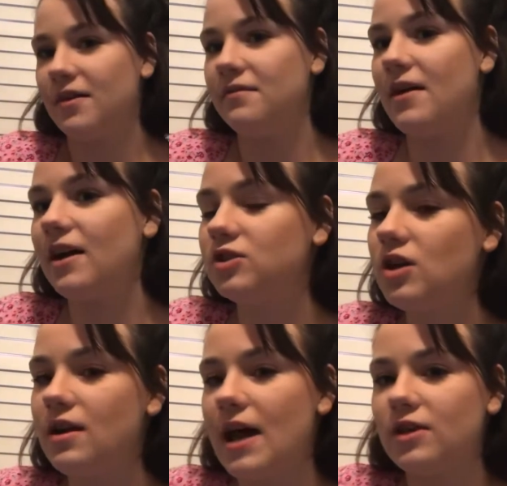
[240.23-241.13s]
fun fact. You
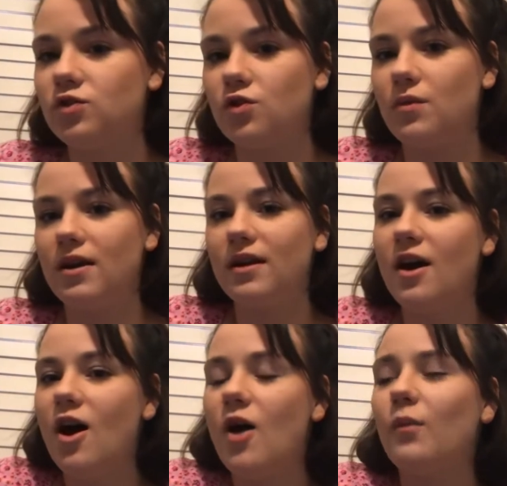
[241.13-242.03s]
got an extra one.
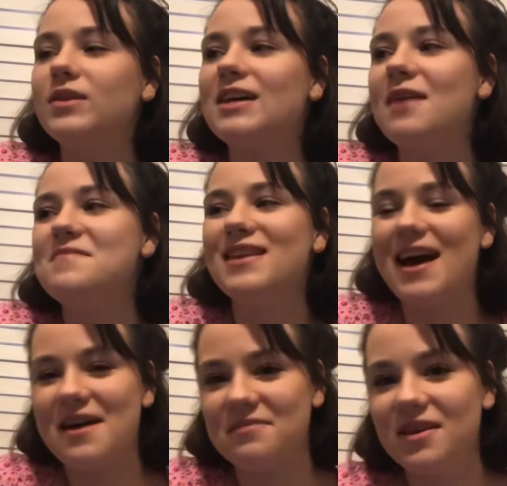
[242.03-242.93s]
One time, me and
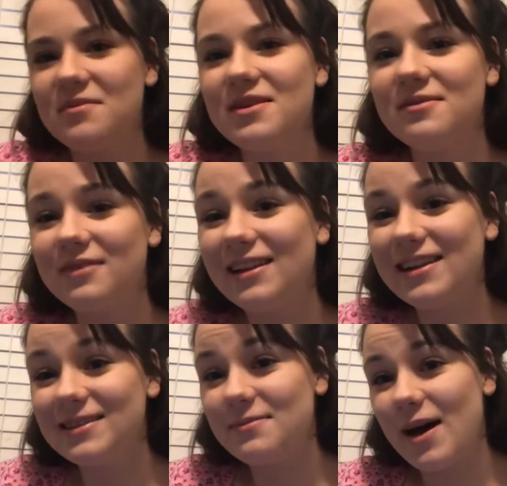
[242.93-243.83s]
Abby, we
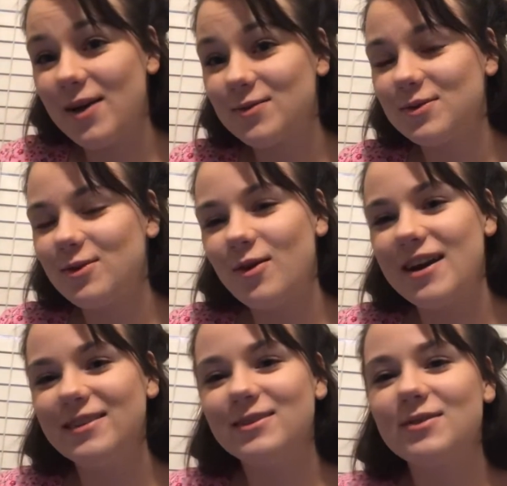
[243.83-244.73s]
realized the password to her
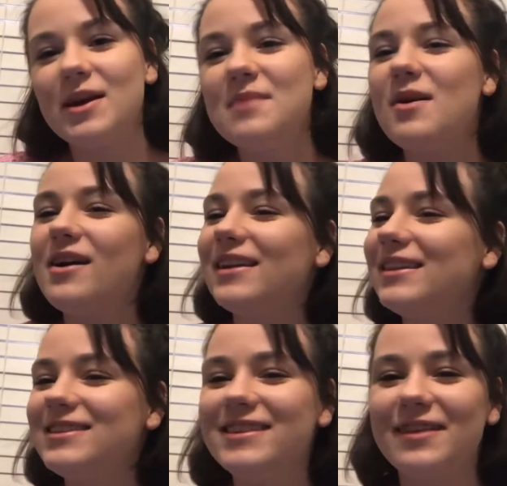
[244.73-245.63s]
Instagram, or I
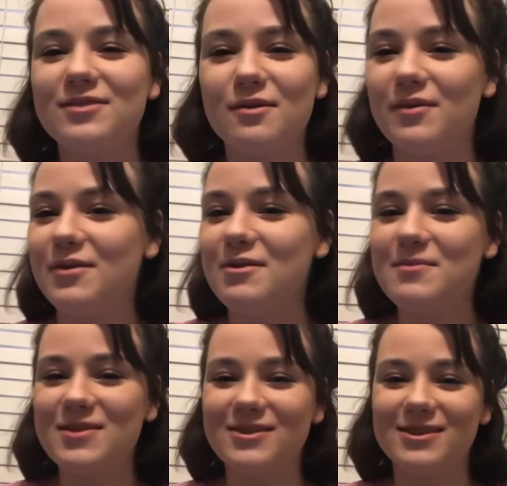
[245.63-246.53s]
think she left her phone
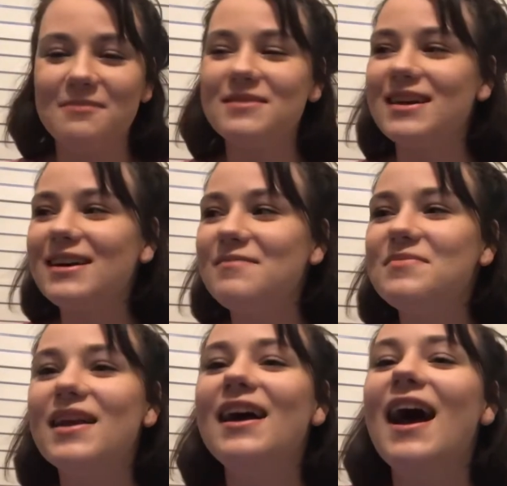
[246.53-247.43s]
open or something,
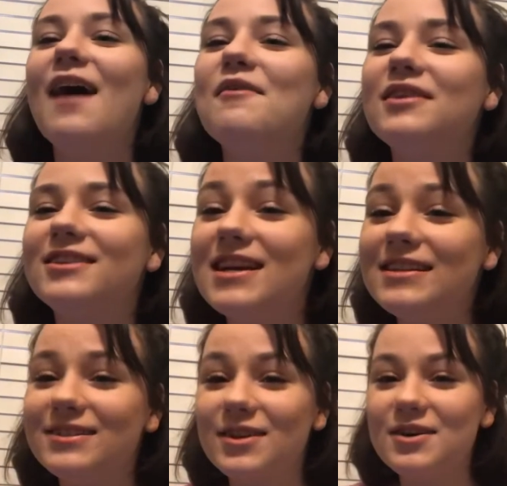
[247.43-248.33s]
and we
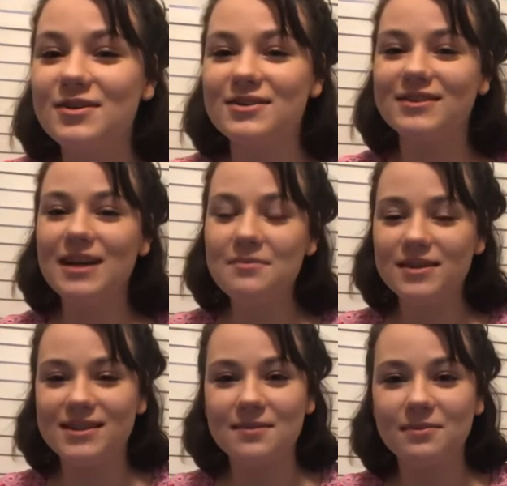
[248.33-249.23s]
changed her username to
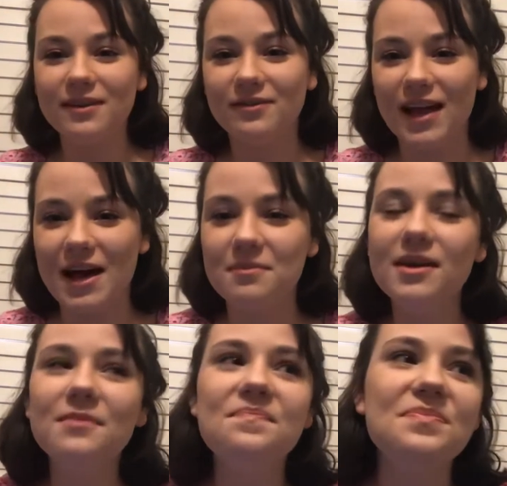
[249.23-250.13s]
Simply
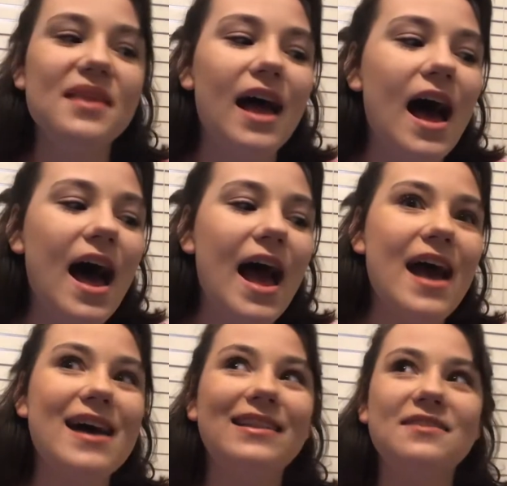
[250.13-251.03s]
Flabby
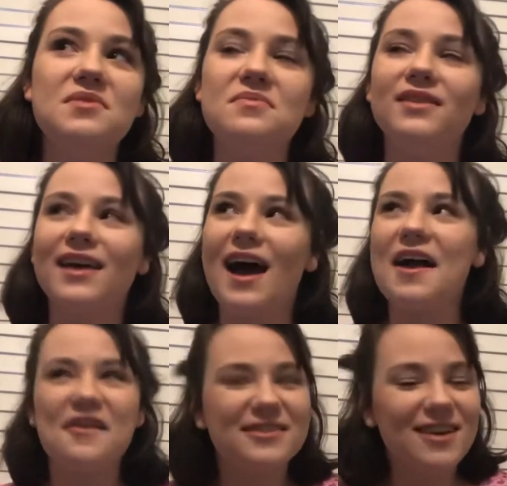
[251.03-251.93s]
and we put like I
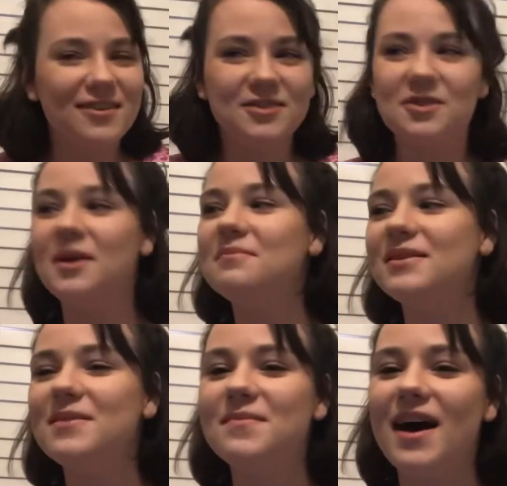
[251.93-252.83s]
heard Donald Trump in
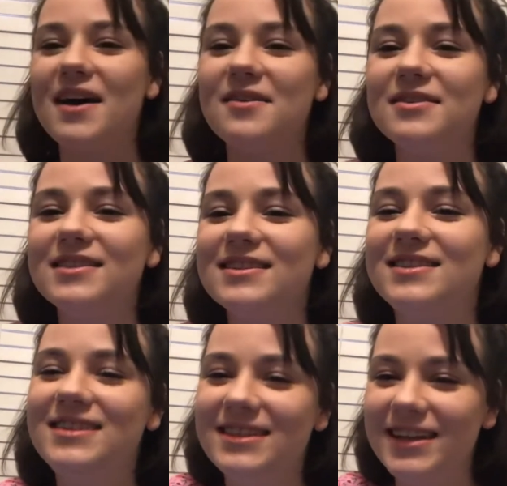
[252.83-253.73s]
the bio and
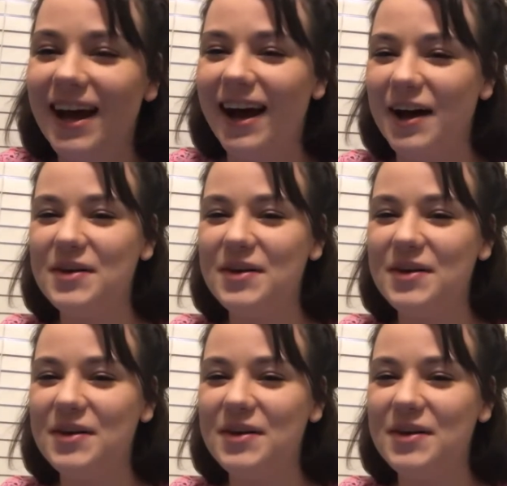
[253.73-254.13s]
stuff.